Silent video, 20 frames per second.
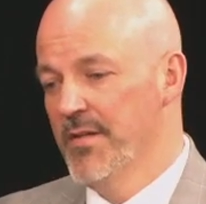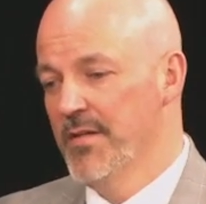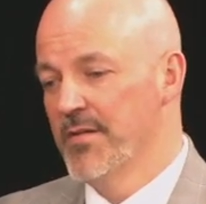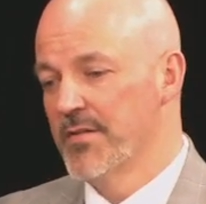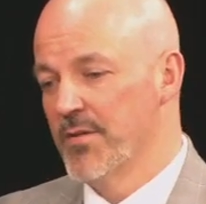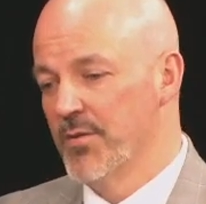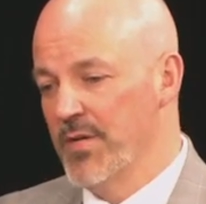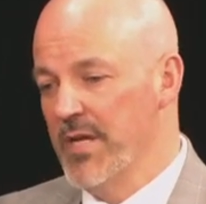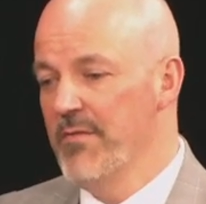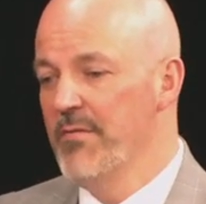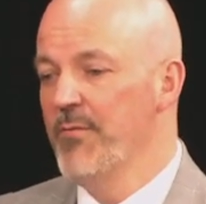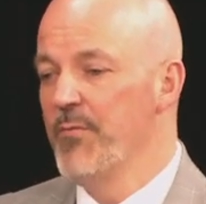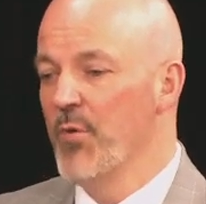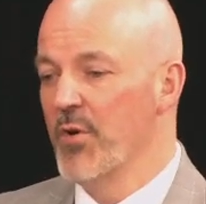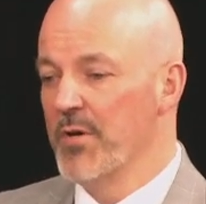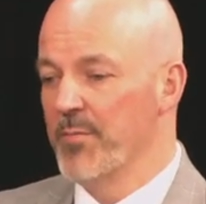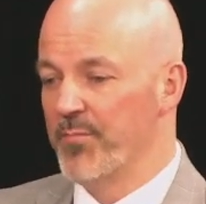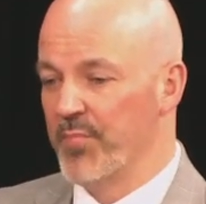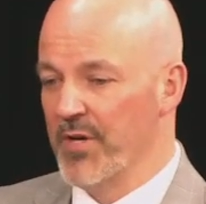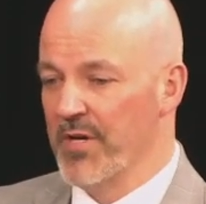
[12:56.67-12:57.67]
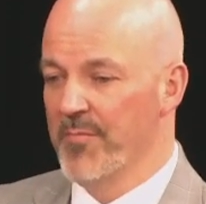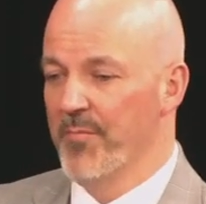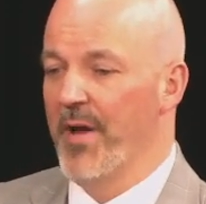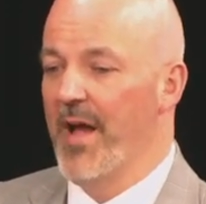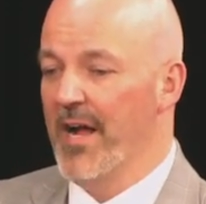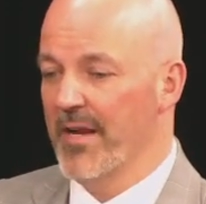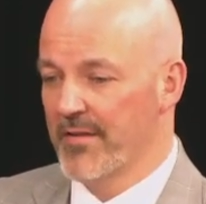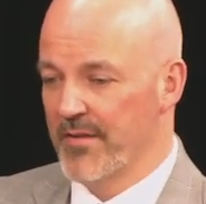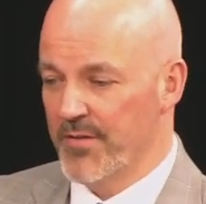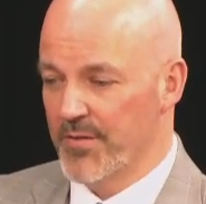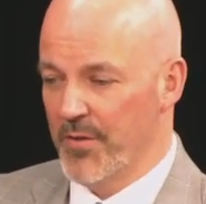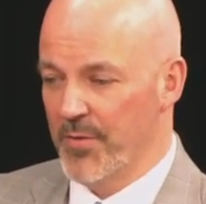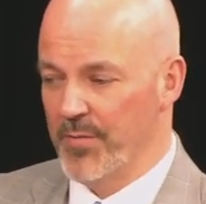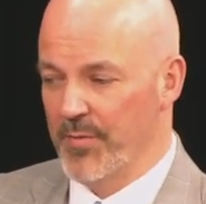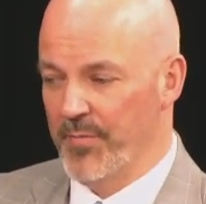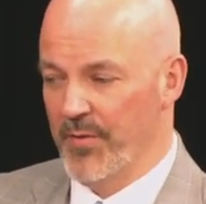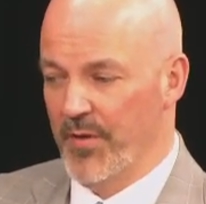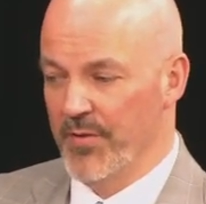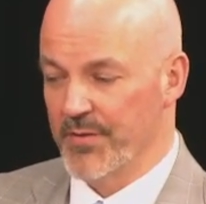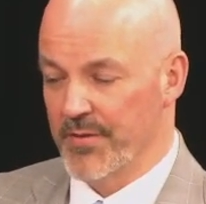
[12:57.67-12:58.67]
So even if you want to bring back this whole
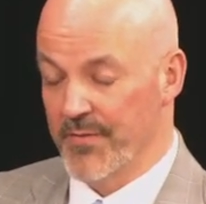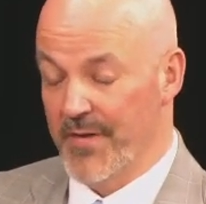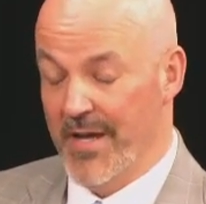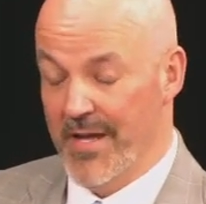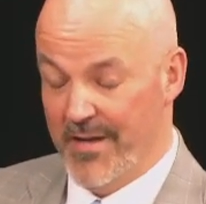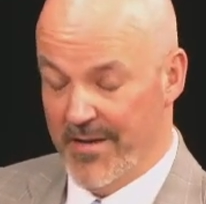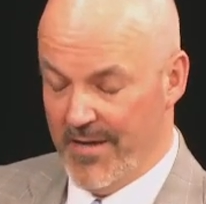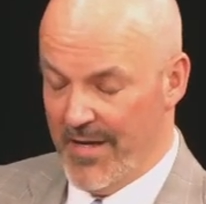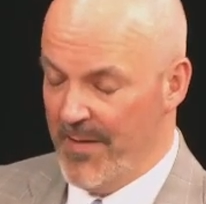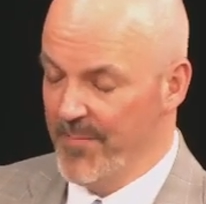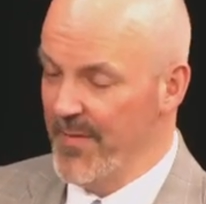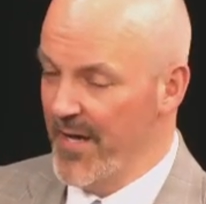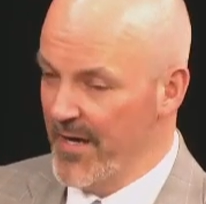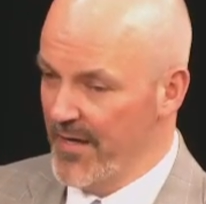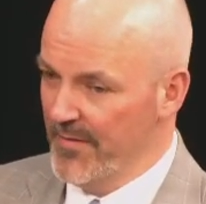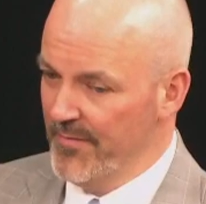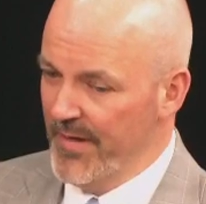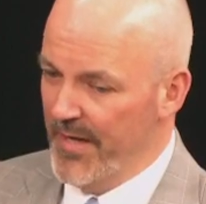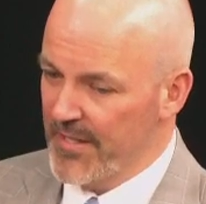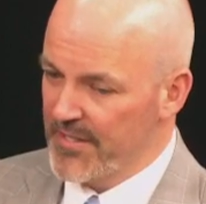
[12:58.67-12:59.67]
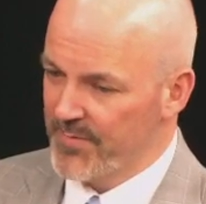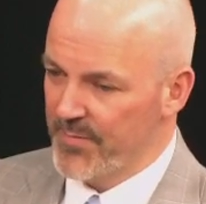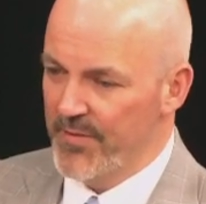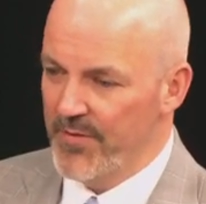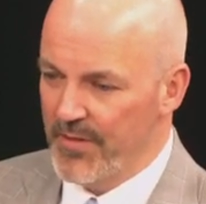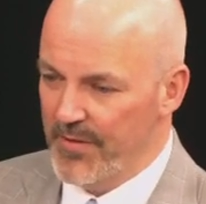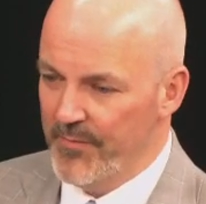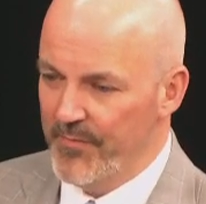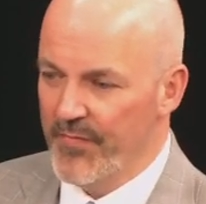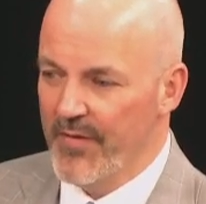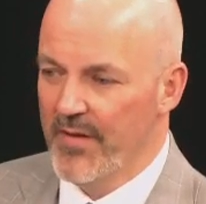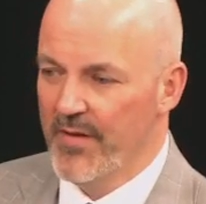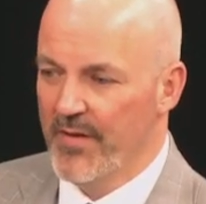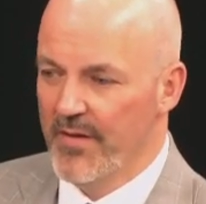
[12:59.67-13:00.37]
proposal, I, am not an expert on